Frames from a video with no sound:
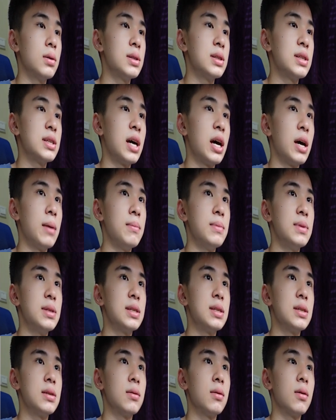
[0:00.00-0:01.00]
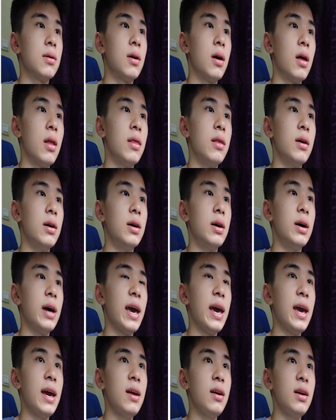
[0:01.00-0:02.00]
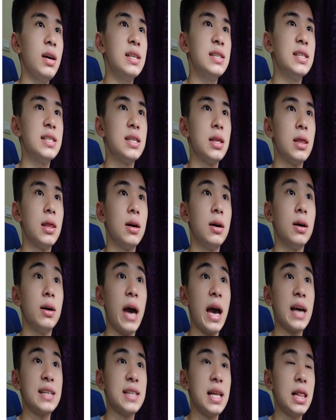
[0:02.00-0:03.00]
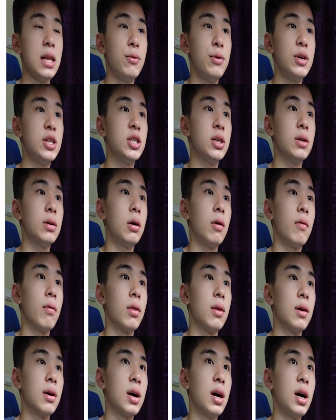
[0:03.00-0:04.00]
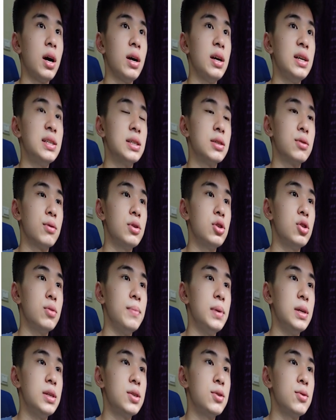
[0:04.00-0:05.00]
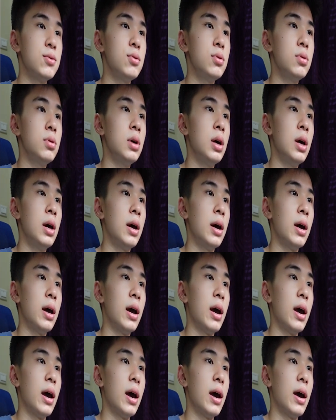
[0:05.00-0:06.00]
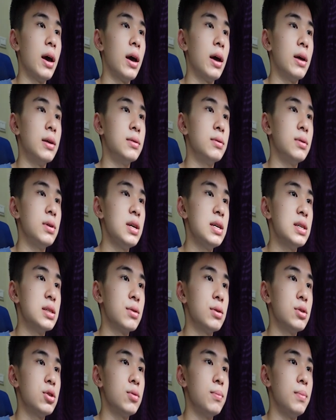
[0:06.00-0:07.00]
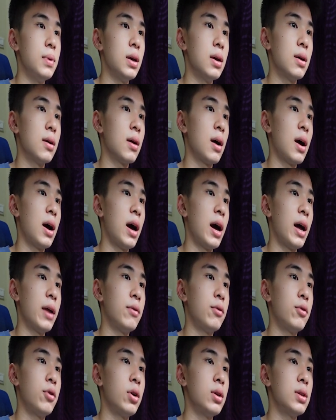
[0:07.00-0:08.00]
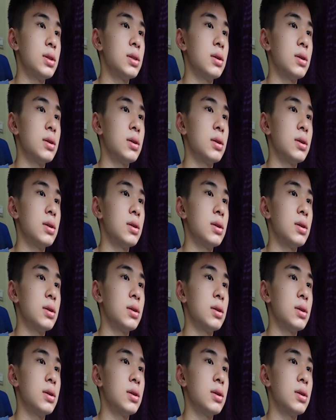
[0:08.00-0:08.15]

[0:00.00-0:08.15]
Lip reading: times the a, it is the acceleration of the car, it is going to be 2, and it is going to be 100